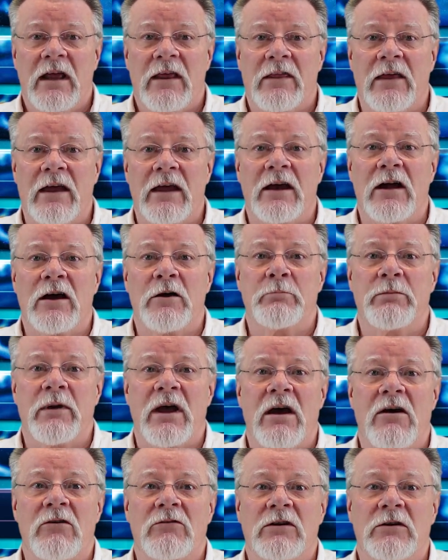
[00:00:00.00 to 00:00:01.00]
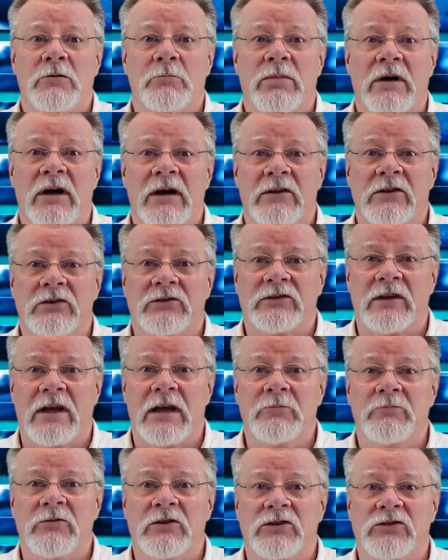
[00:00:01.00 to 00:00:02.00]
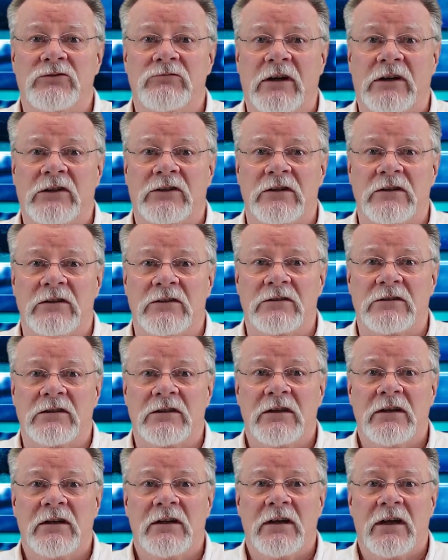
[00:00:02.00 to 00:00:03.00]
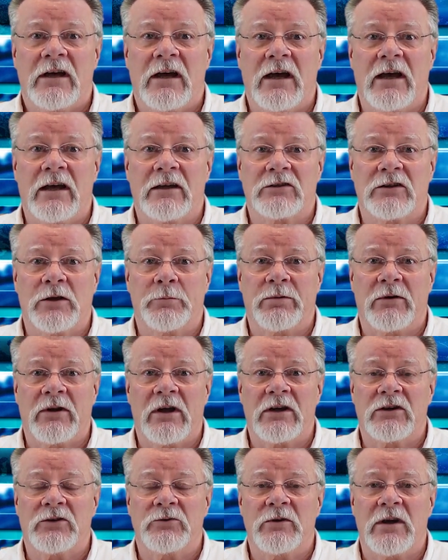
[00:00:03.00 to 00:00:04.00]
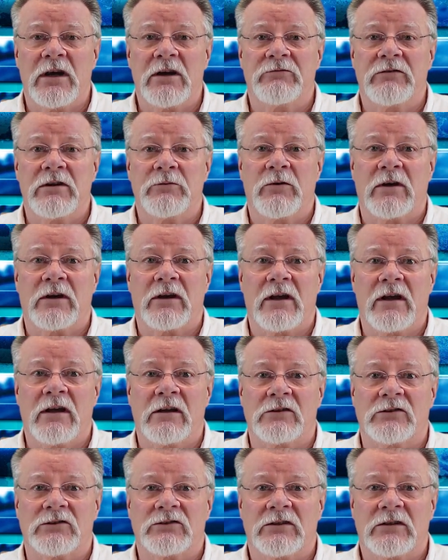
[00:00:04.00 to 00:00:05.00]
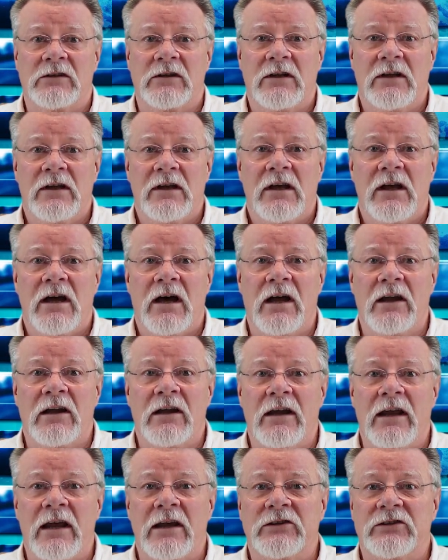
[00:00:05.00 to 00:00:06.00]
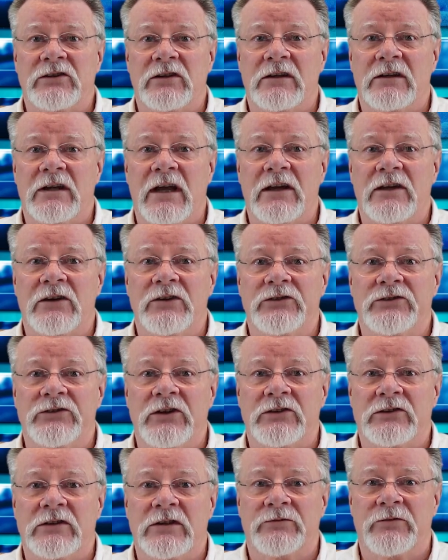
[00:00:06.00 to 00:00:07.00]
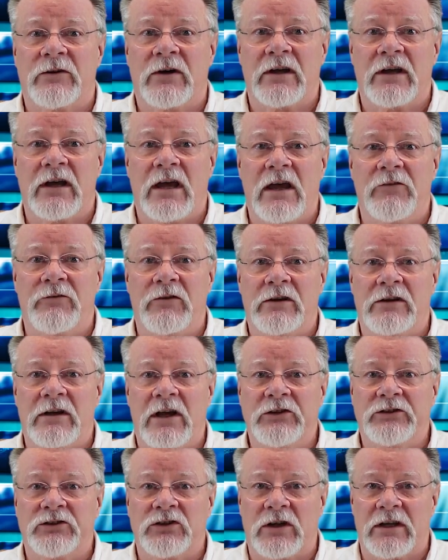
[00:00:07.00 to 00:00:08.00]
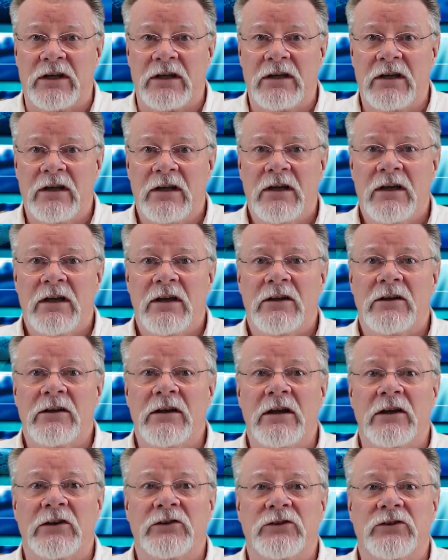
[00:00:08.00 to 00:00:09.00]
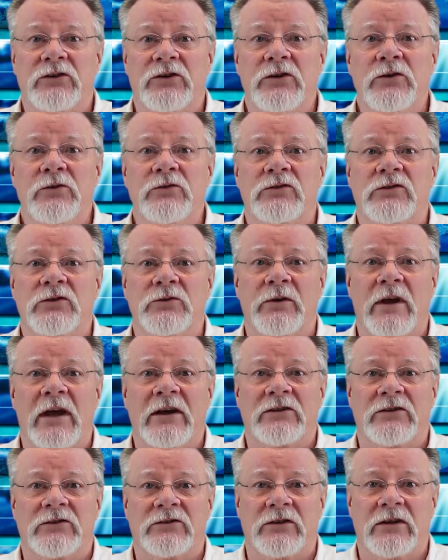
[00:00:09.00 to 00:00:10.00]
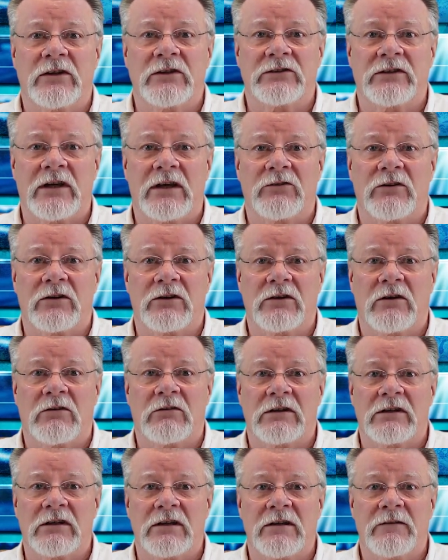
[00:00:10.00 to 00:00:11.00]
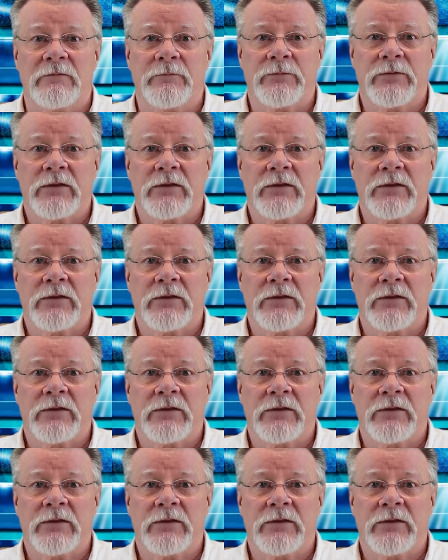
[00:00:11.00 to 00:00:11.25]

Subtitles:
They are bound by the same restrictions as apply to everyone else, unless they can justify evidentially the excuse to exercise their authority.